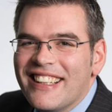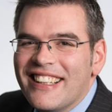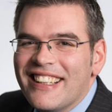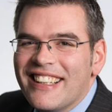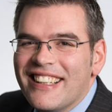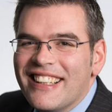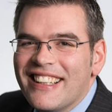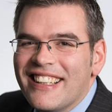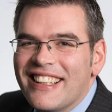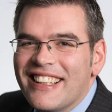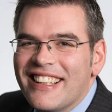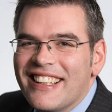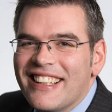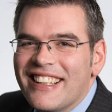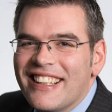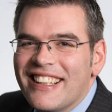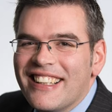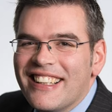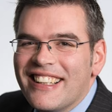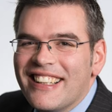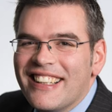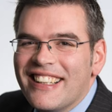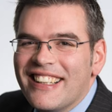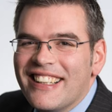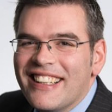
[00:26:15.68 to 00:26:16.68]

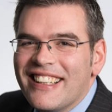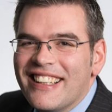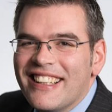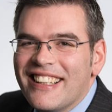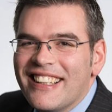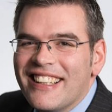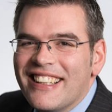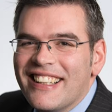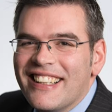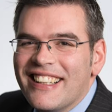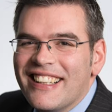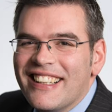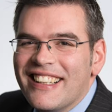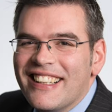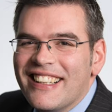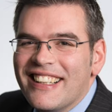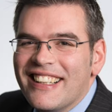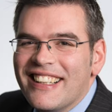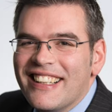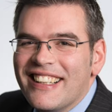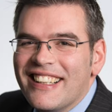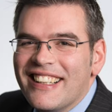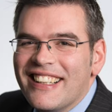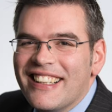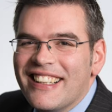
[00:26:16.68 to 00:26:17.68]

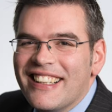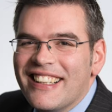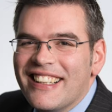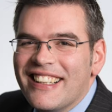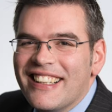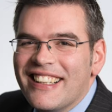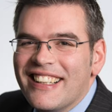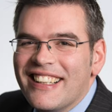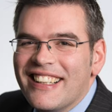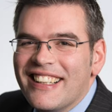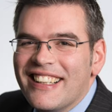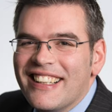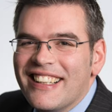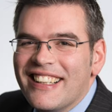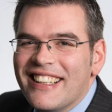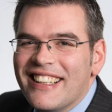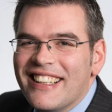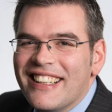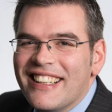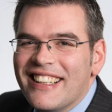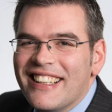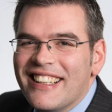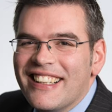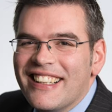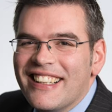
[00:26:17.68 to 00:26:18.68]

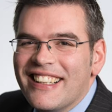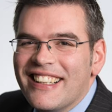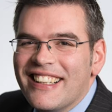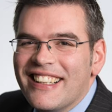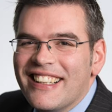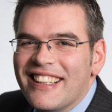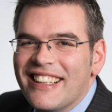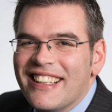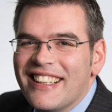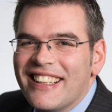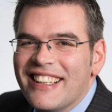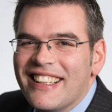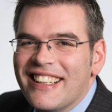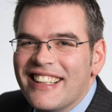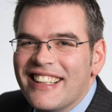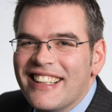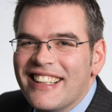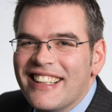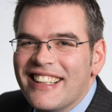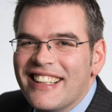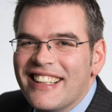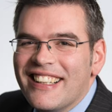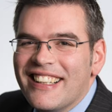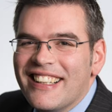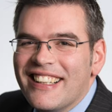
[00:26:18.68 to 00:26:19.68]

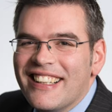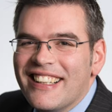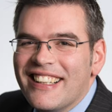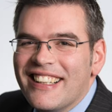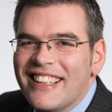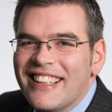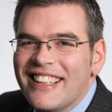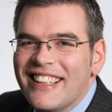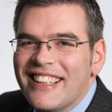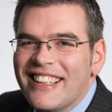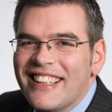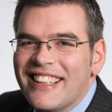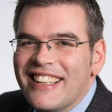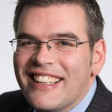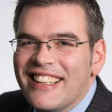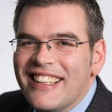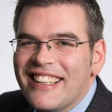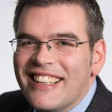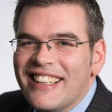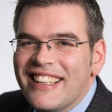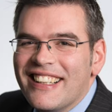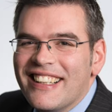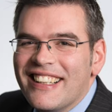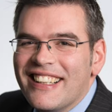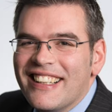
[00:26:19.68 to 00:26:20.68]

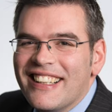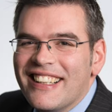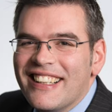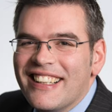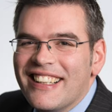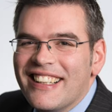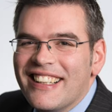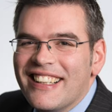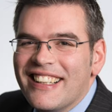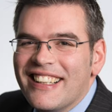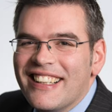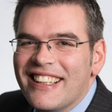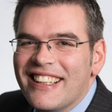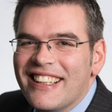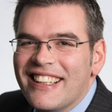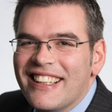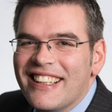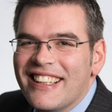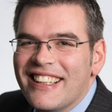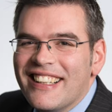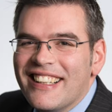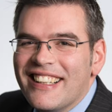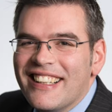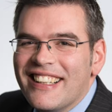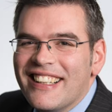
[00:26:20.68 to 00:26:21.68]

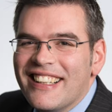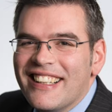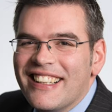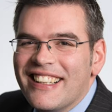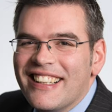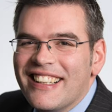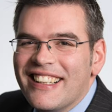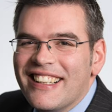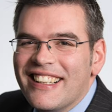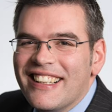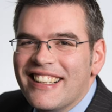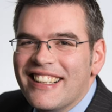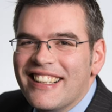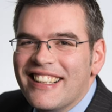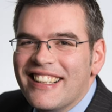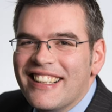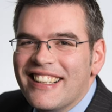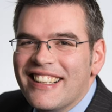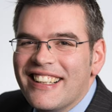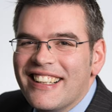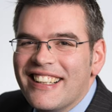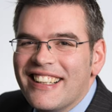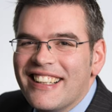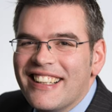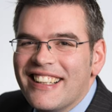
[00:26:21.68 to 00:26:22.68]

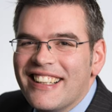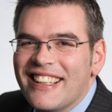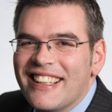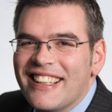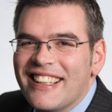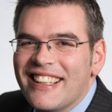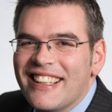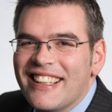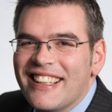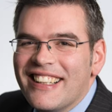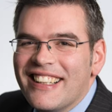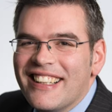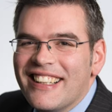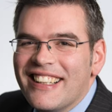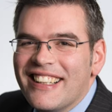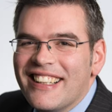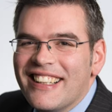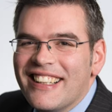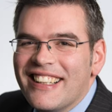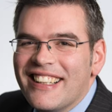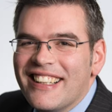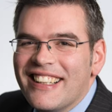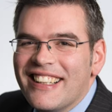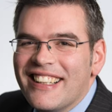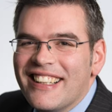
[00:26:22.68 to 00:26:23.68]
The face doesn't move, so there is nothing to read.